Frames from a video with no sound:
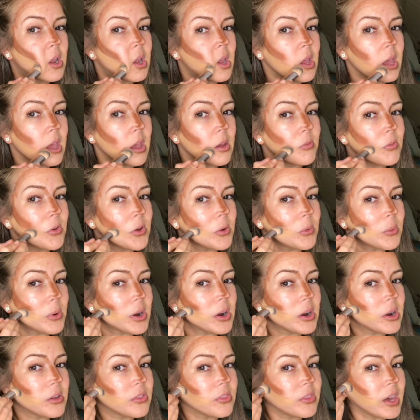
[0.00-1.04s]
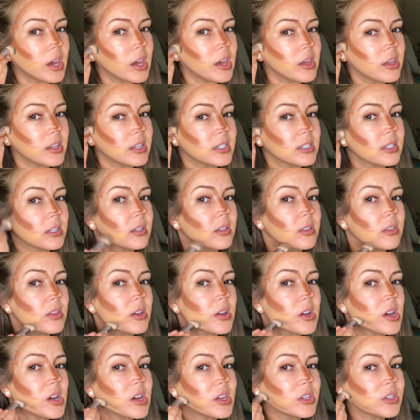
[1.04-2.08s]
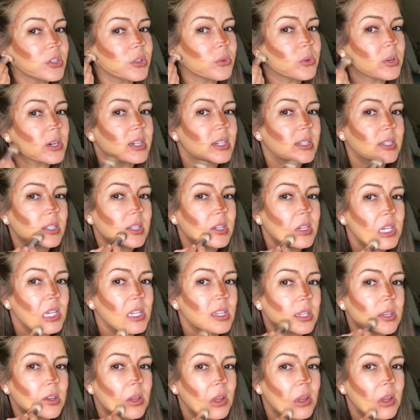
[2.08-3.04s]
everywhere that the contour isn't.